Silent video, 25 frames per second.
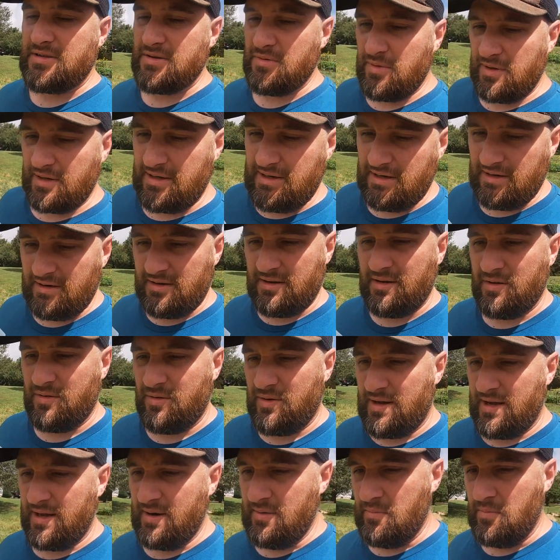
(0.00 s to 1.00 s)
so we can
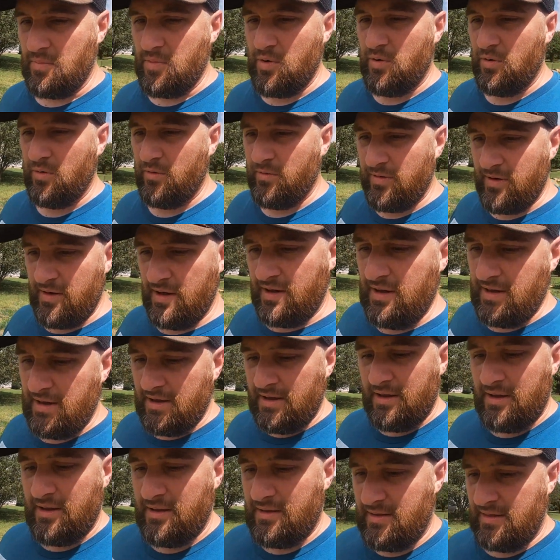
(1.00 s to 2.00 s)
go ahead and move
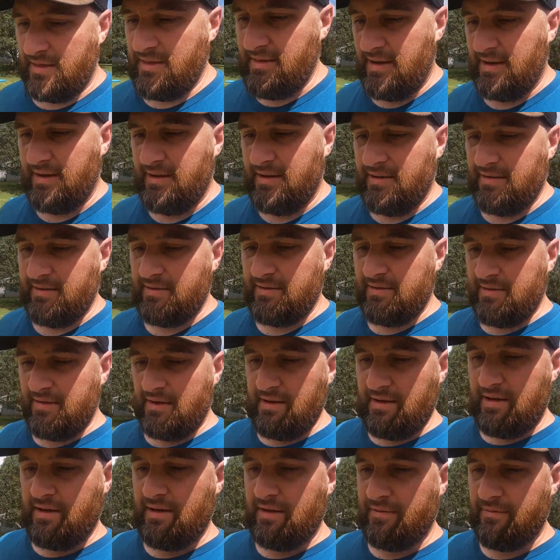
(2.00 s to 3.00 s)
these
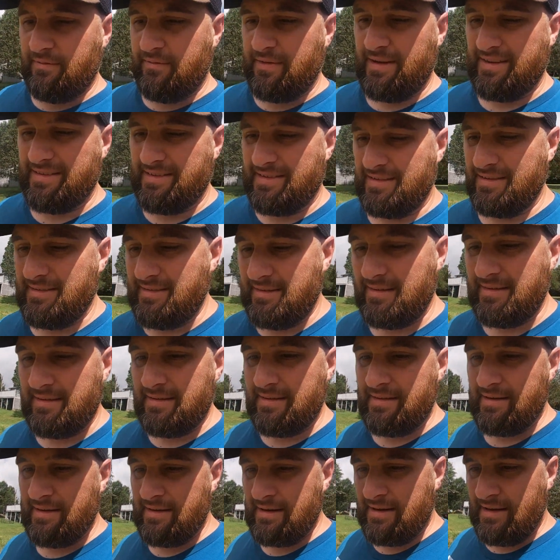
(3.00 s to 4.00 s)
fences.
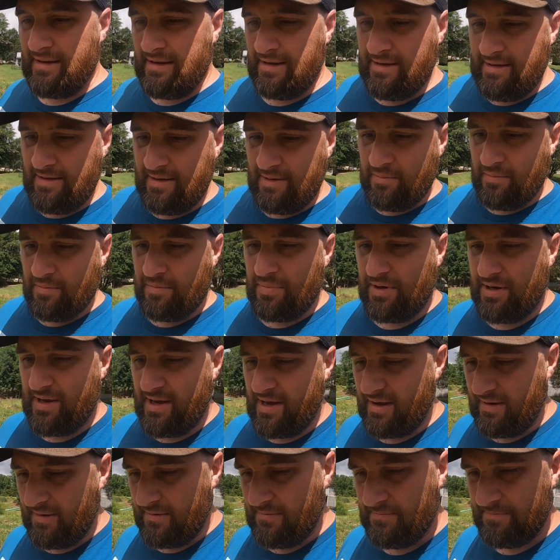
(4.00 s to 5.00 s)
But
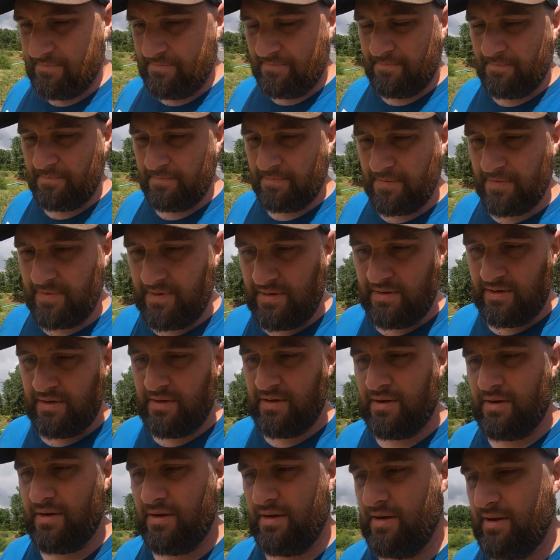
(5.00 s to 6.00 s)
yeah,
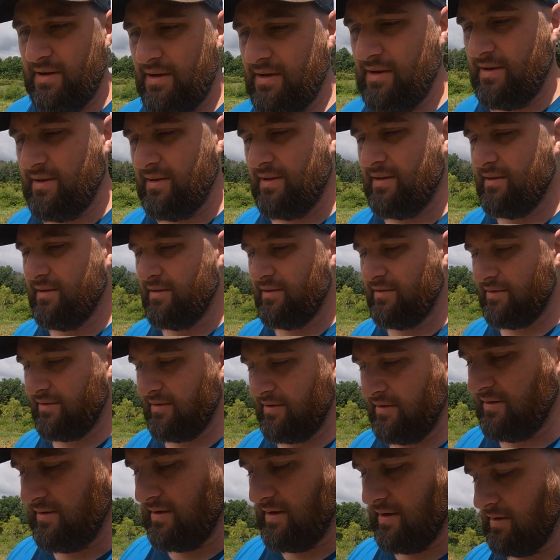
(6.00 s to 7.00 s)
it
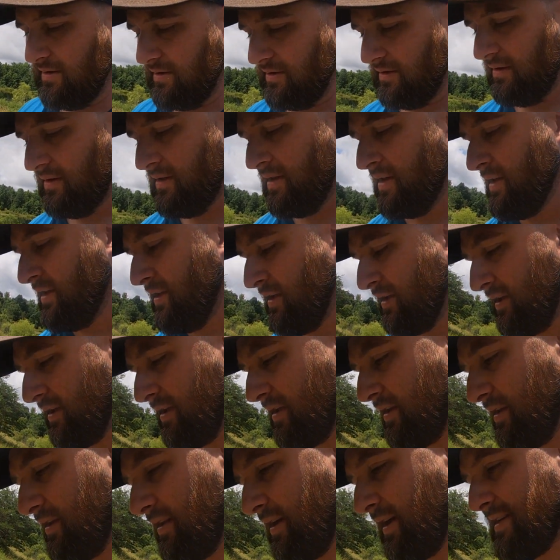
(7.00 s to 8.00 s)
is a
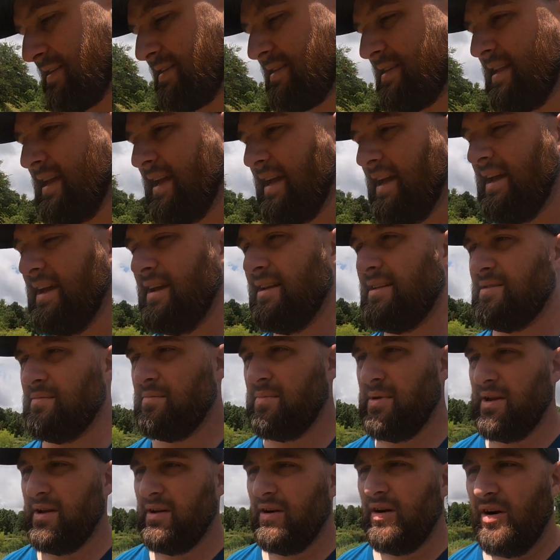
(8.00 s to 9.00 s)
nice day to
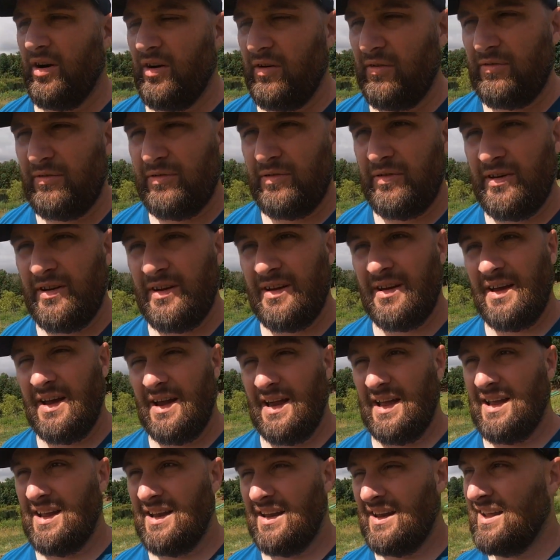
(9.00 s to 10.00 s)
be off,
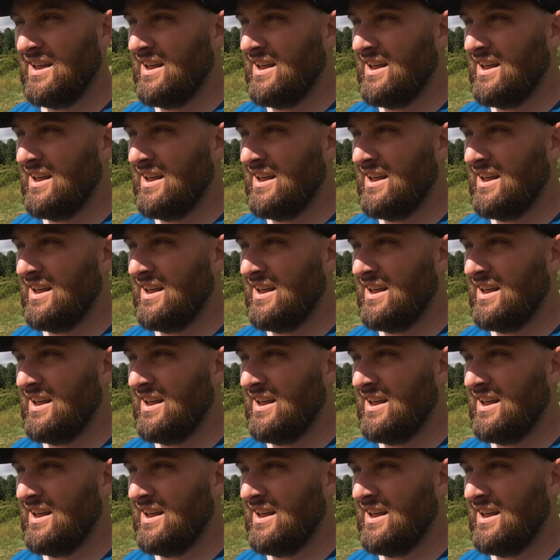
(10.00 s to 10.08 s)
and